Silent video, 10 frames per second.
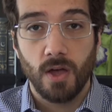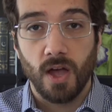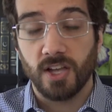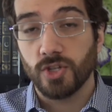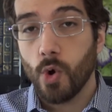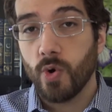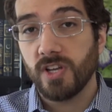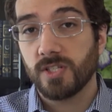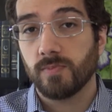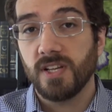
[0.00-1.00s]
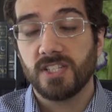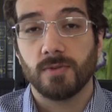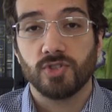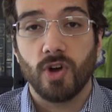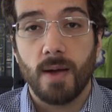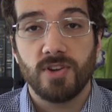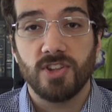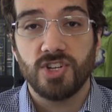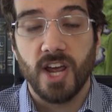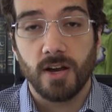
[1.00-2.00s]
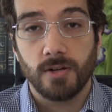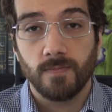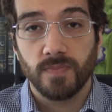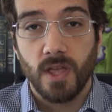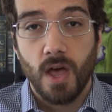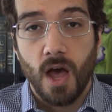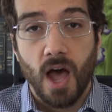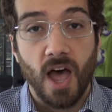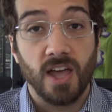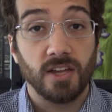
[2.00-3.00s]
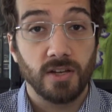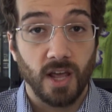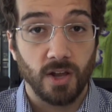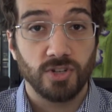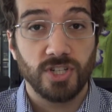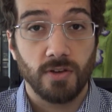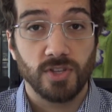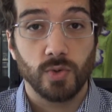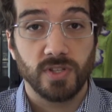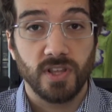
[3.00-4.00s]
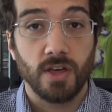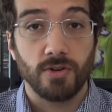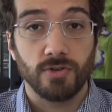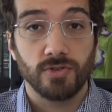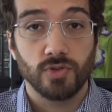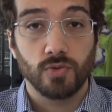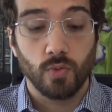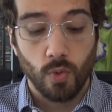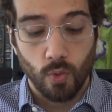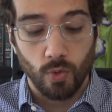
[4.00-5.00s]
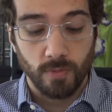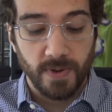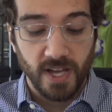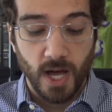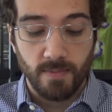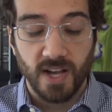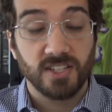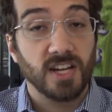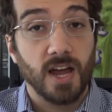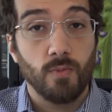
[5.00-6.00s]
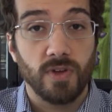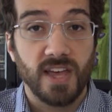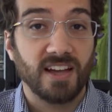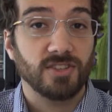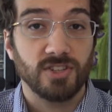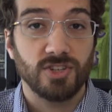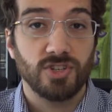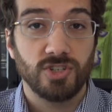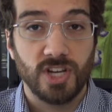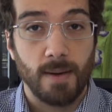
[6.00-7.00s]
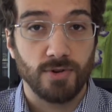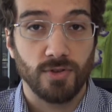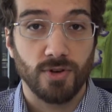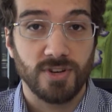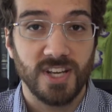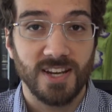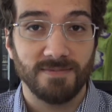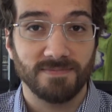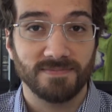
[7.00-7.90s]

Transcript: As always, please subscribe to the channel and share this with others. We'll pick up next time with Exodus chapter 13.